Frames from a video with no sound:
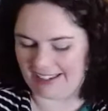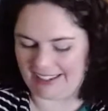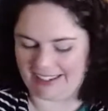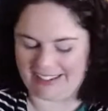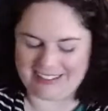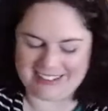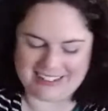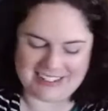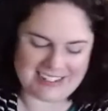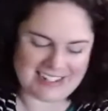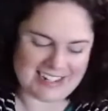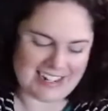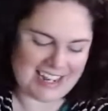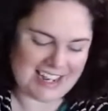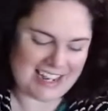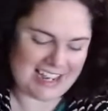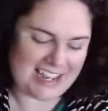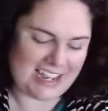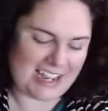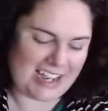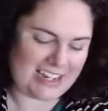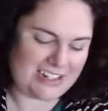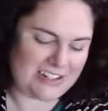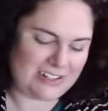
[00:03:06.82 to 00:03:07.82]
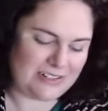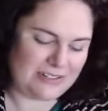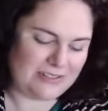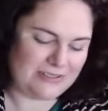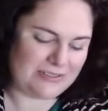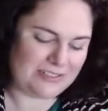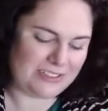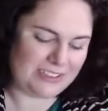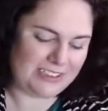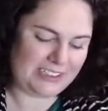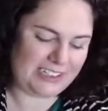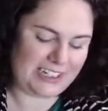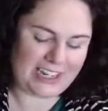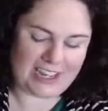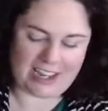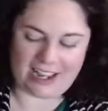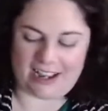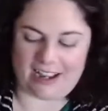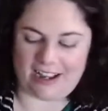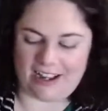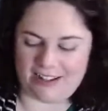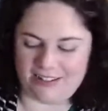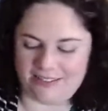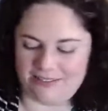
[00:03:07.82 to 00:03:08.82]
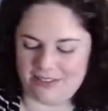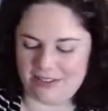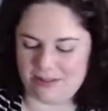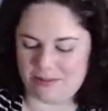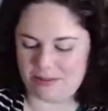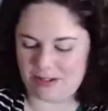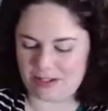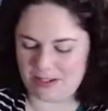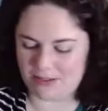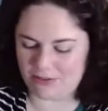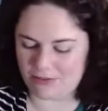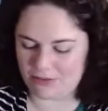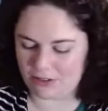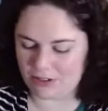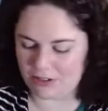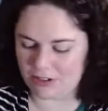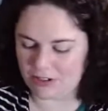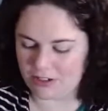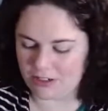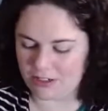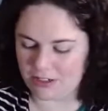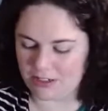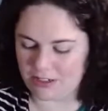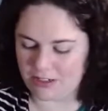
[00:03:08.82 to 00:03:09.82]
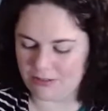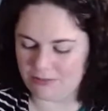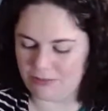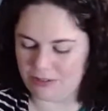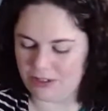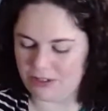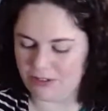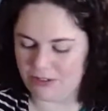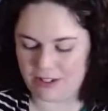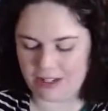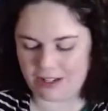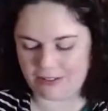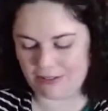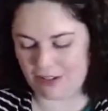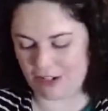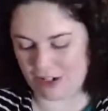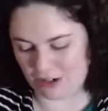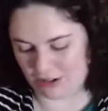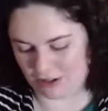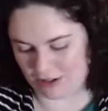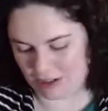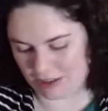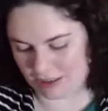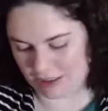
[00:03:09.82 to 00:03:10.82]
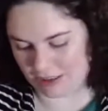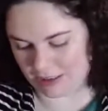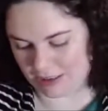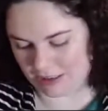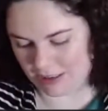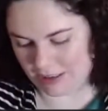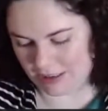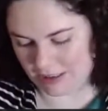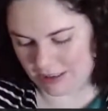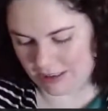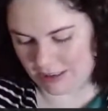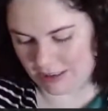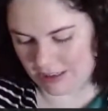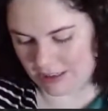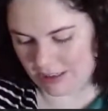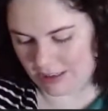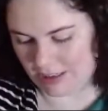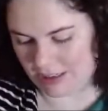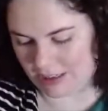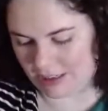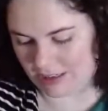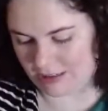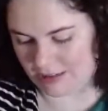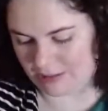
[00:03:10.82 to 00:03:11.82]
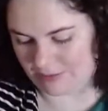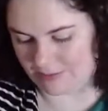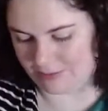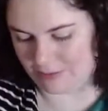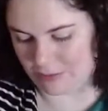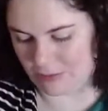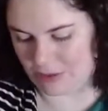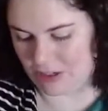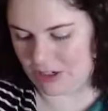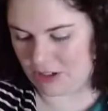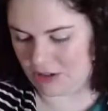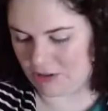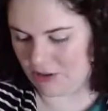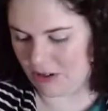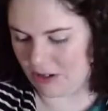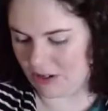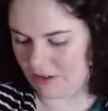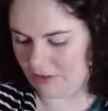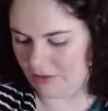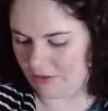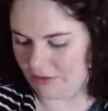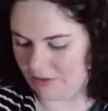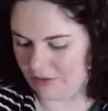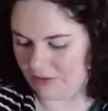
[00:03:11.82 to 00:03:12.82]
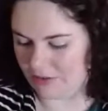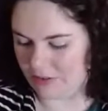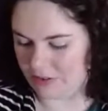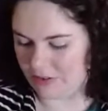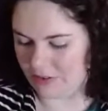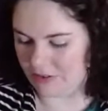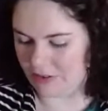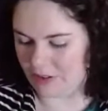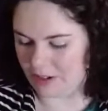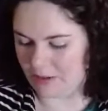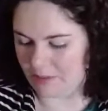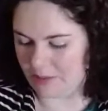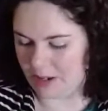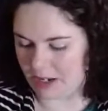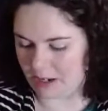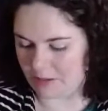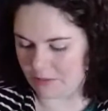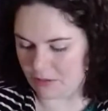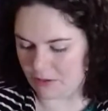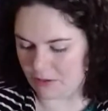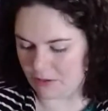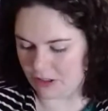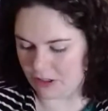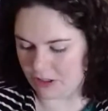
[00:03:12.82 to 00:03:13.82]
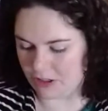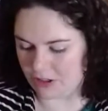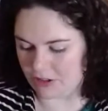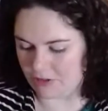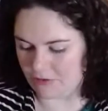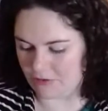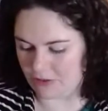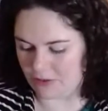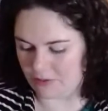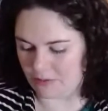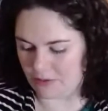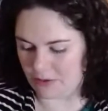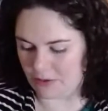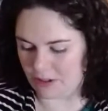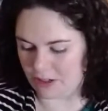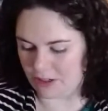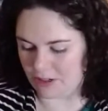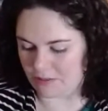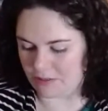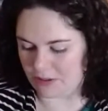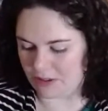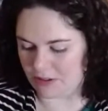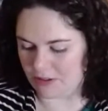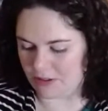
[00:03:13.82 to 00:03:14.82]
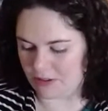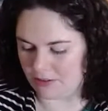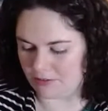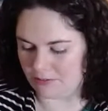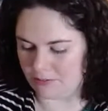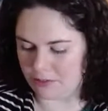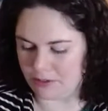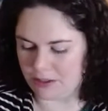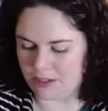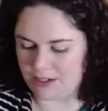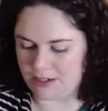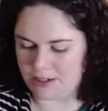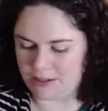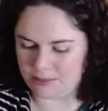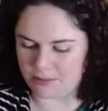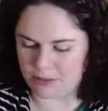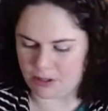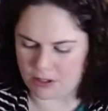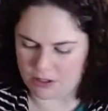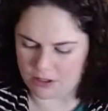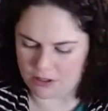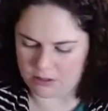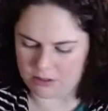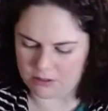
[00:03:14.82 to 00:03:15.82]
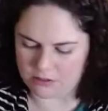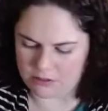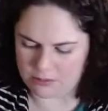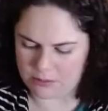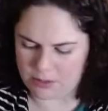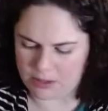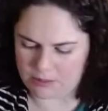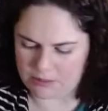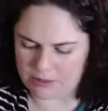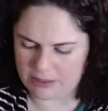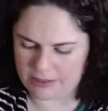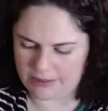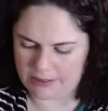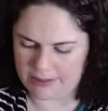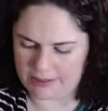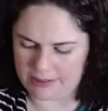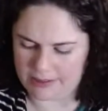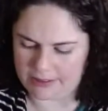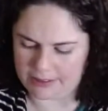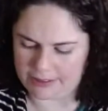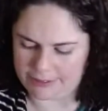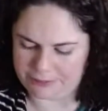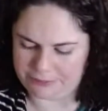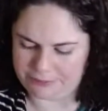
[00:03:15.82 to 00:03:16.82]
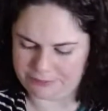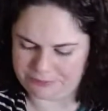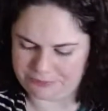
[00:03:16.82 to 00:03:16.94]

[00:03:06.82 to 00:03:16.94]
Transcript: and I don't really have space for a garden. We don't have a yard. Um, we do have a back porch and a front porch, but they're pretty small. They're probably like